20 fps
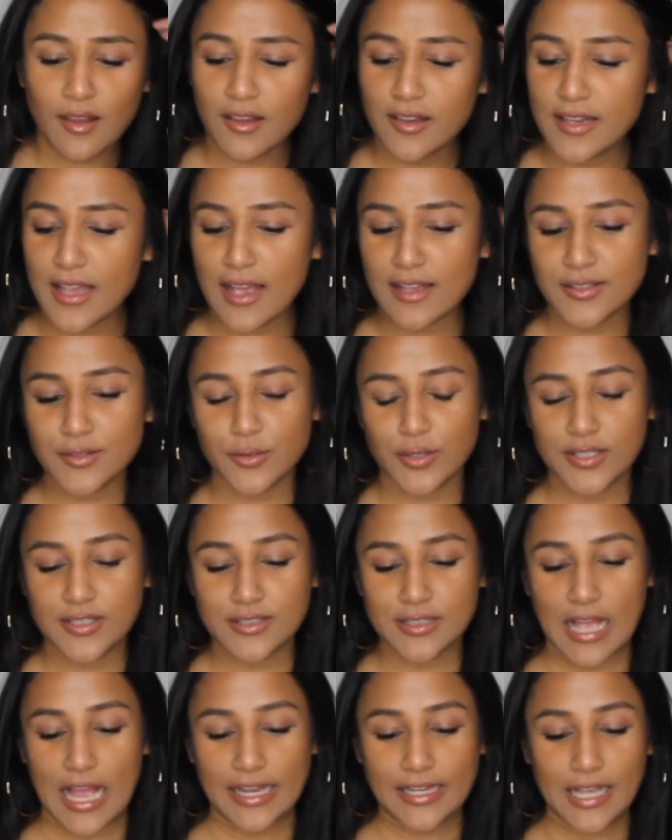Yeah, so
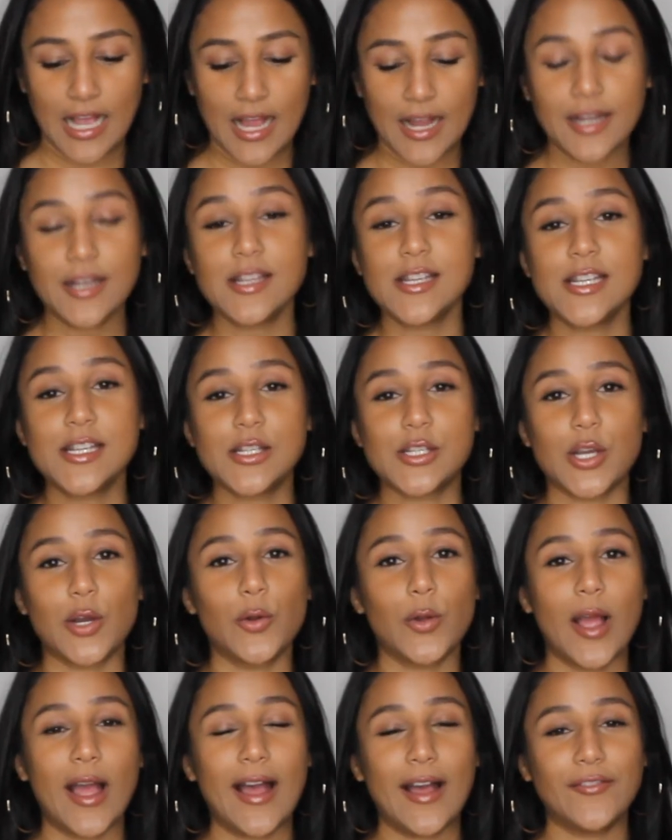I kind of
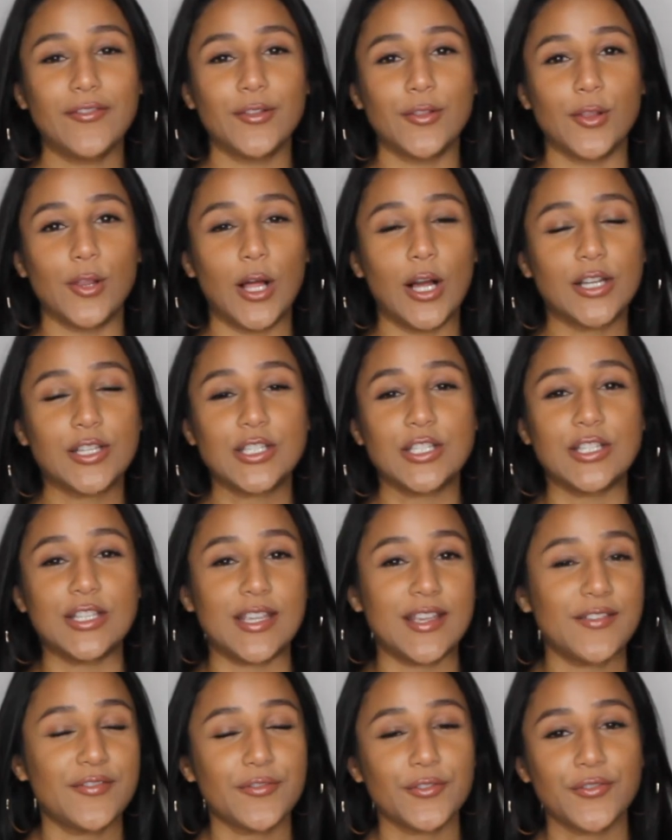don't have a lot to
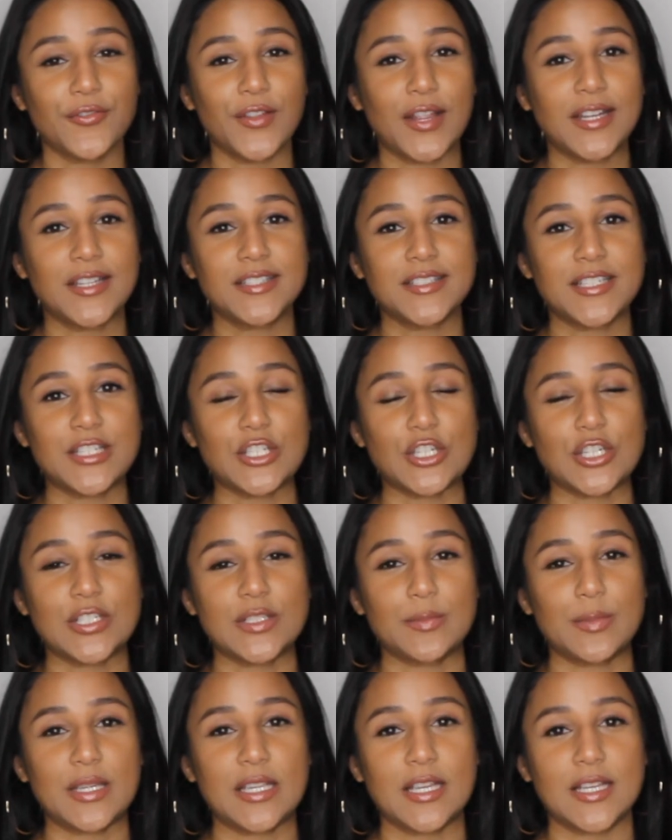give for fantasy
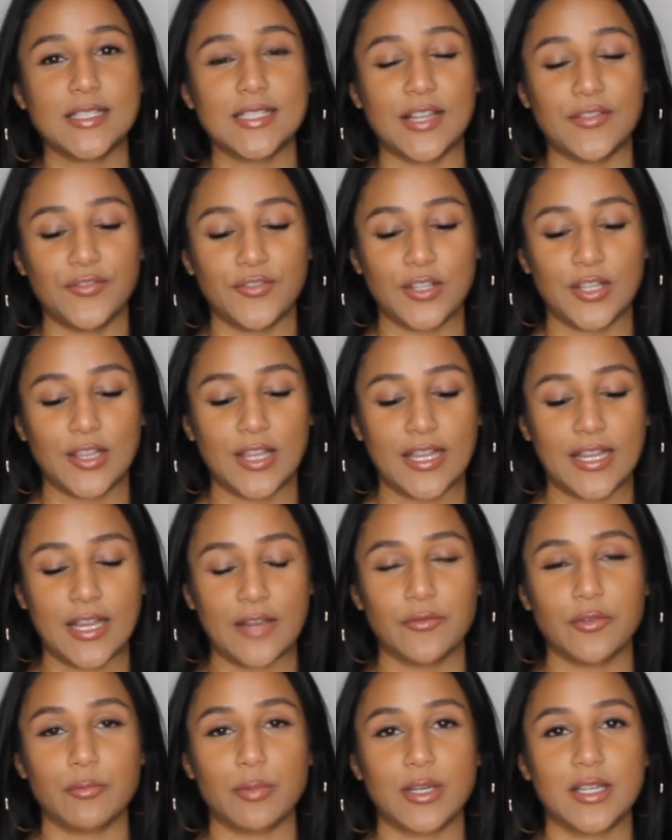just because I feel like
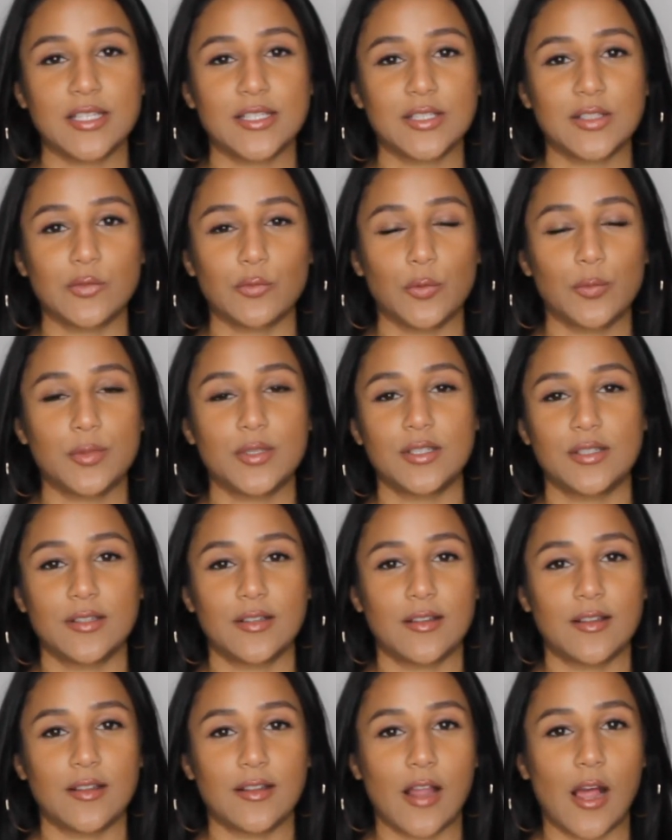everybody's swooped
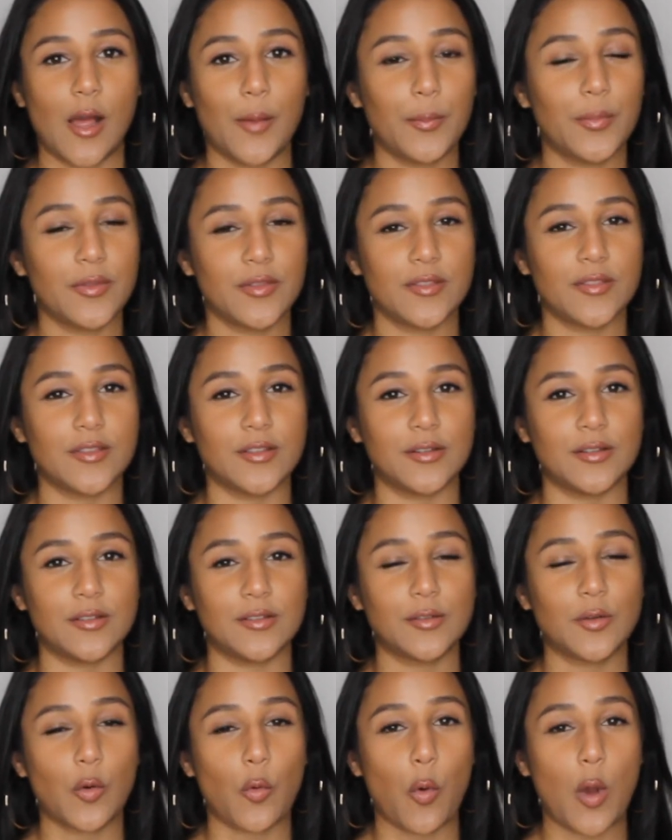up the
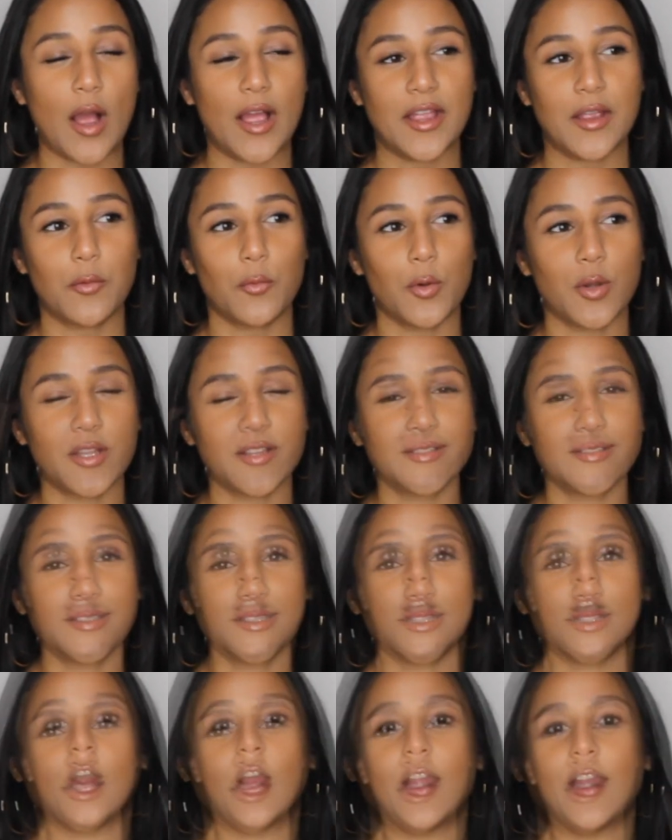quiet
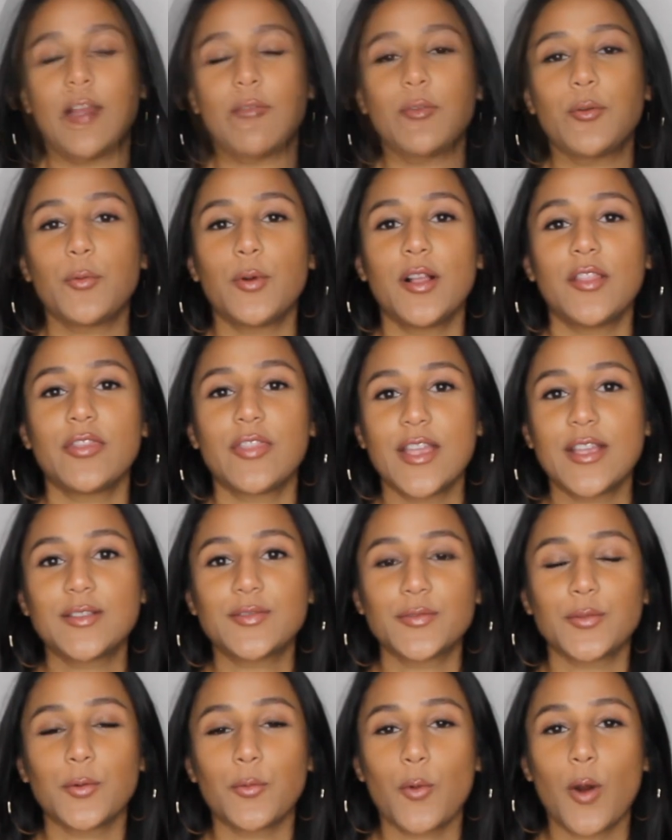ones. All right, everyone, thanks
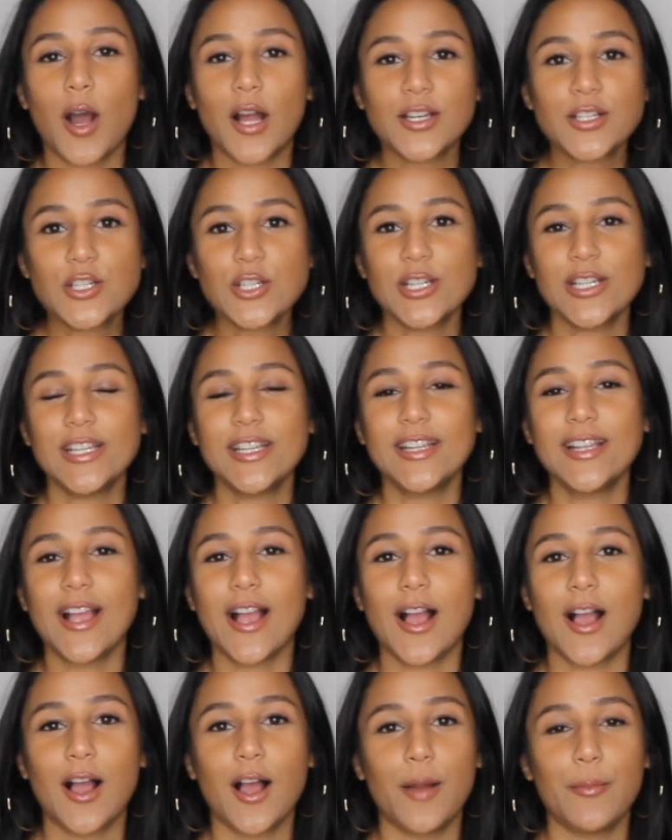for watching.
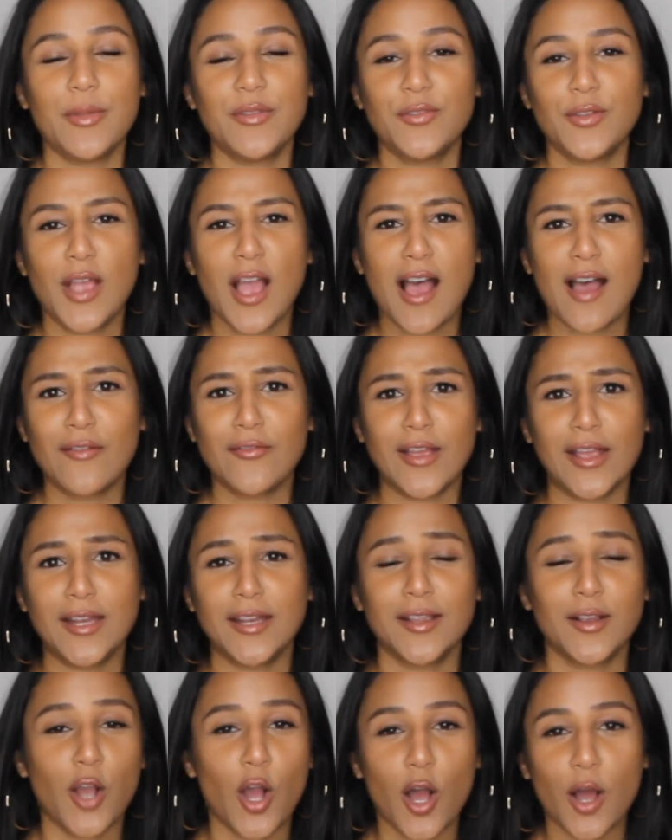If you have
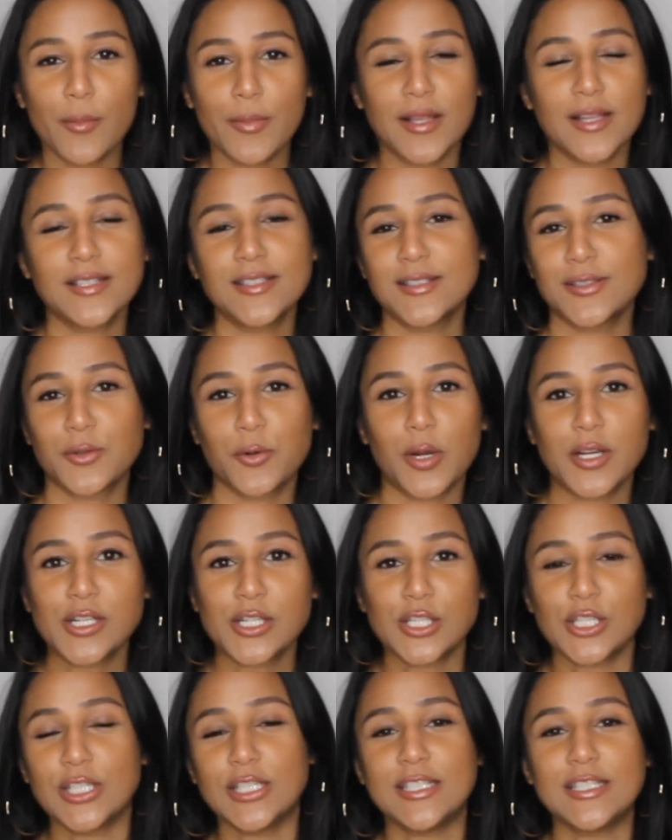any comments,
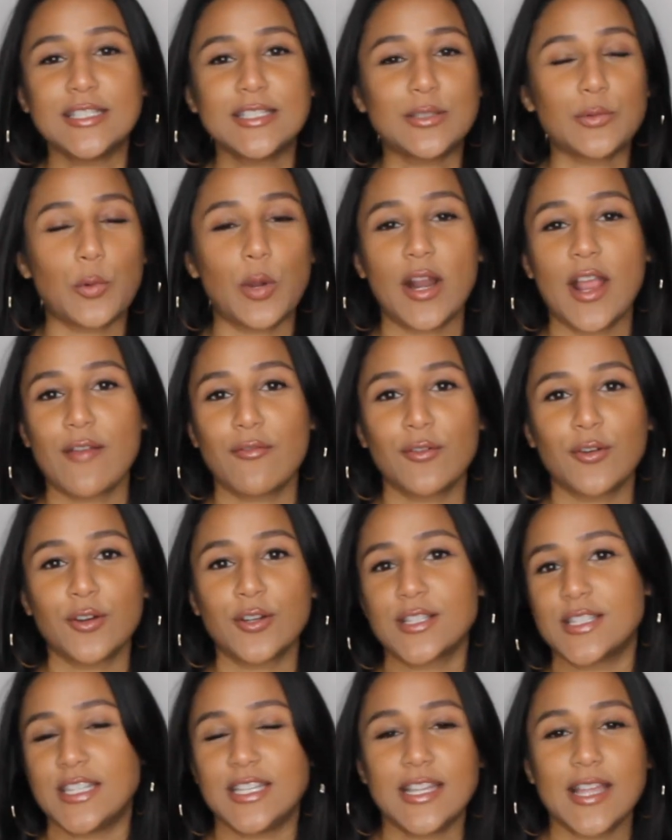questions,
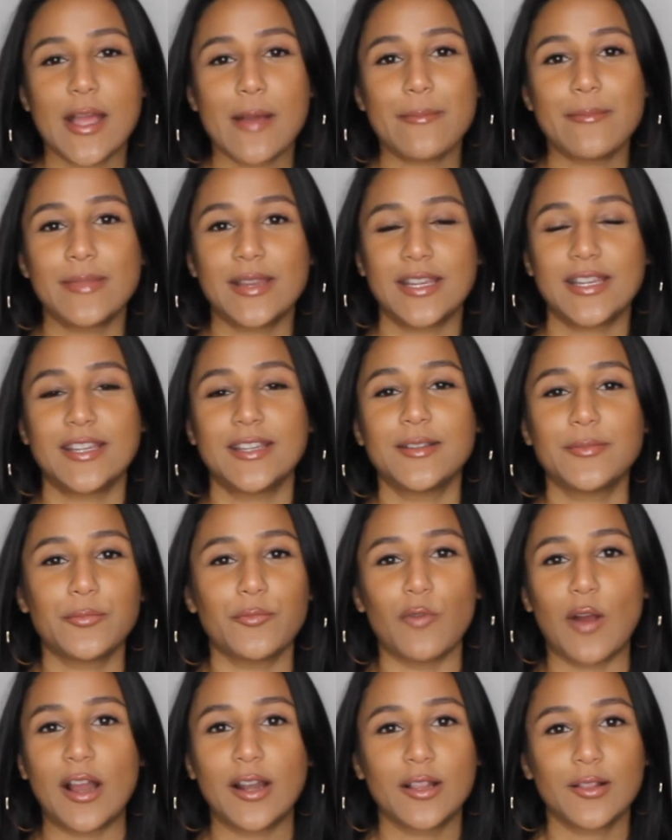whatever, DM me,
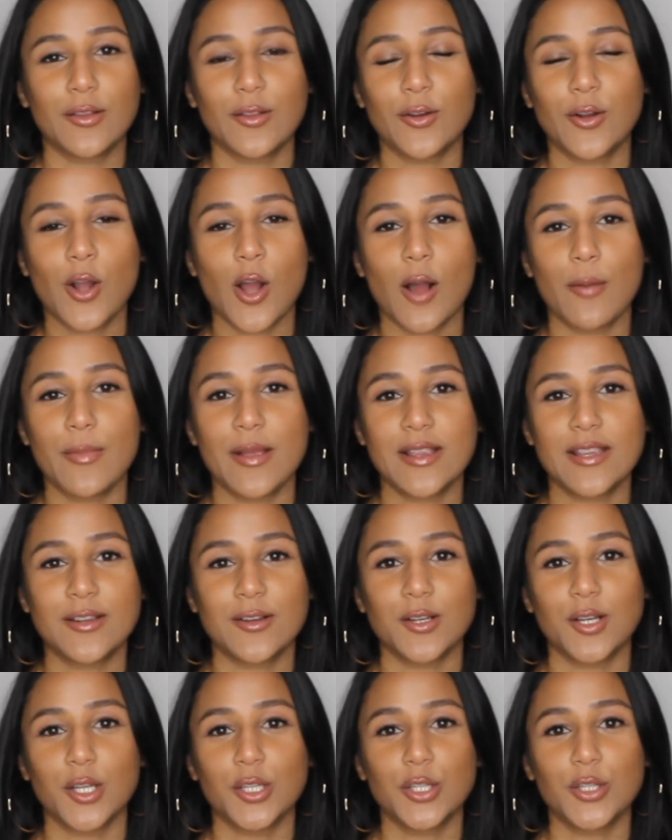write a little comment
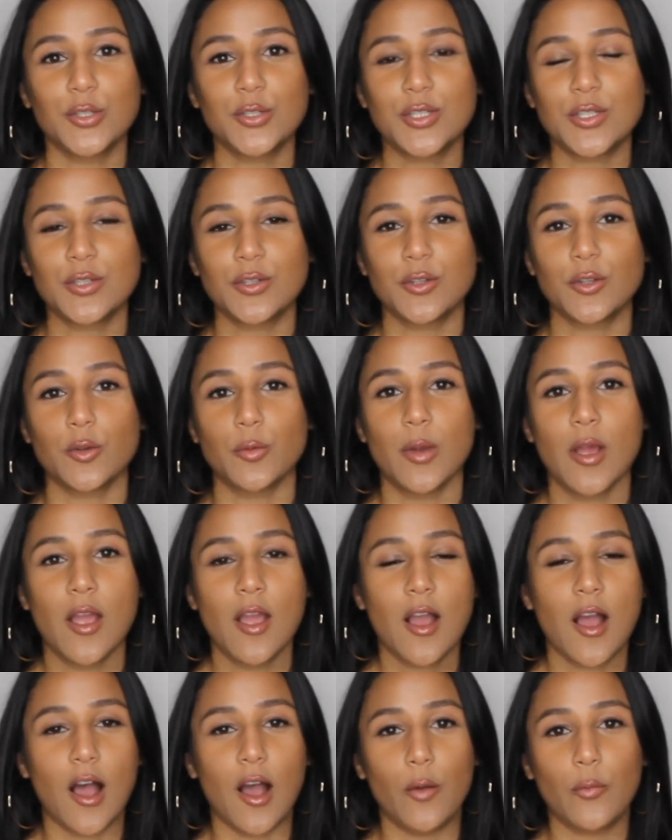here on YouTube.
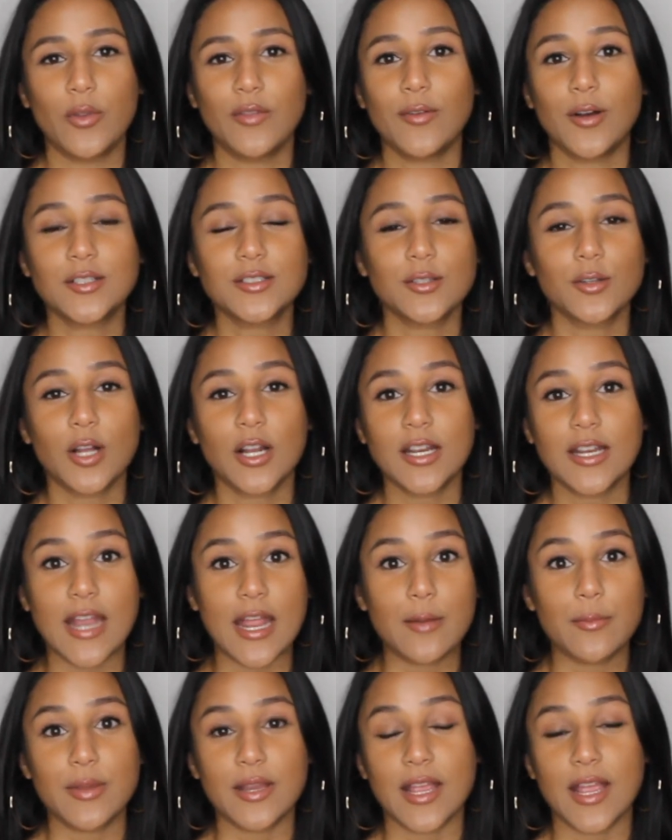We've also got
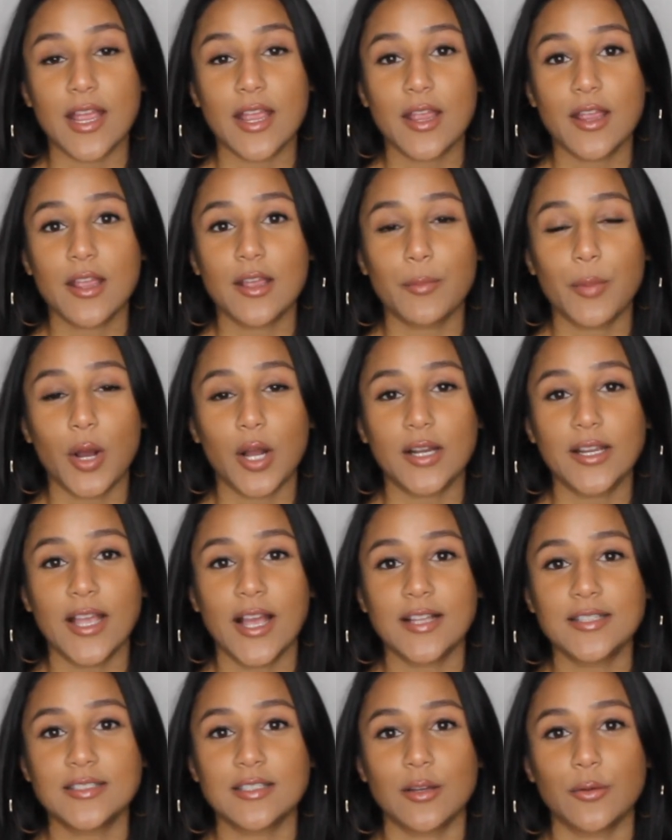an NBA
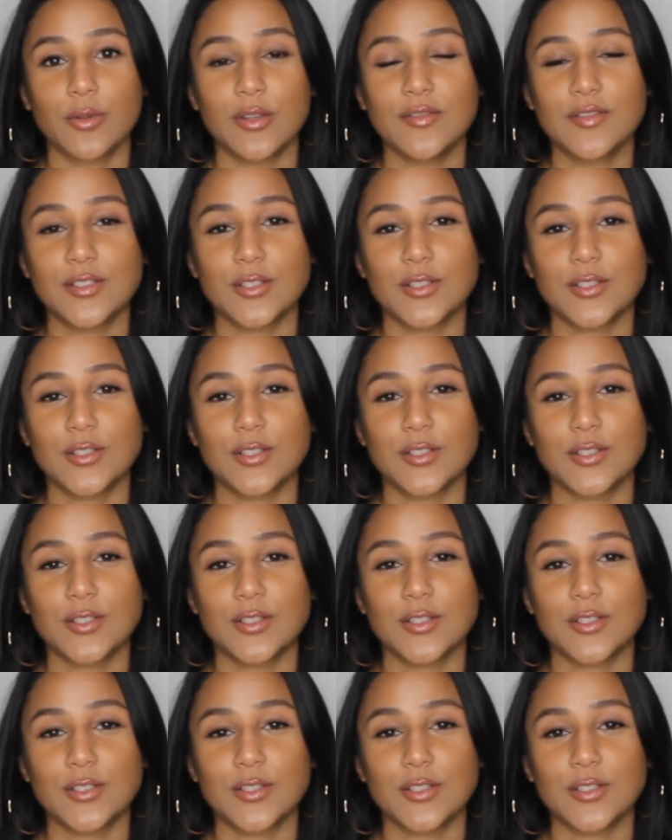podcast that we've